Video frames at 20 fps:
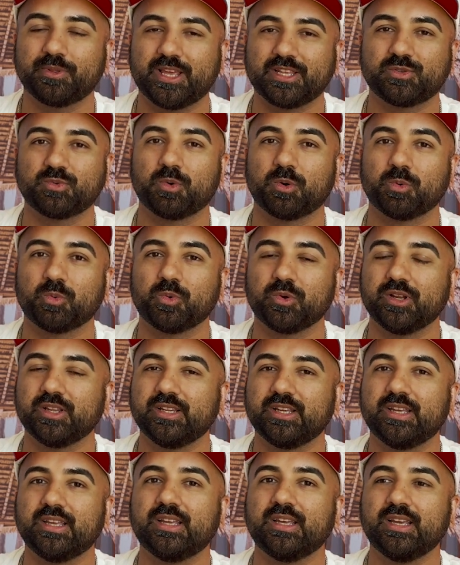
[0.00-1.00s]
That's where
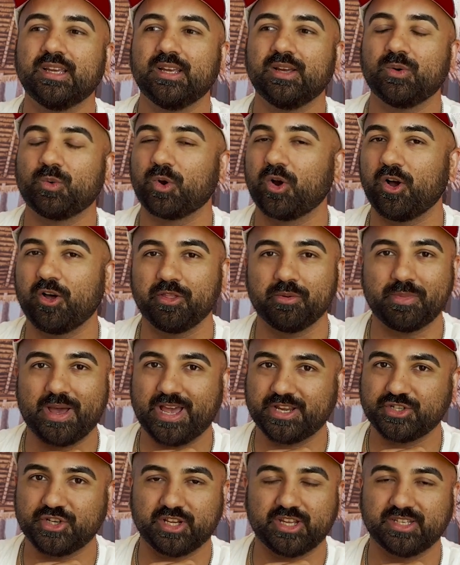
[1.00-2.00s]
all the
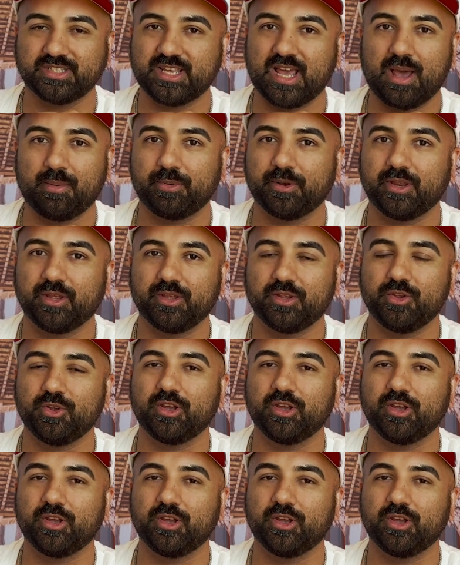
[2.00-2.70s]
magic is happening.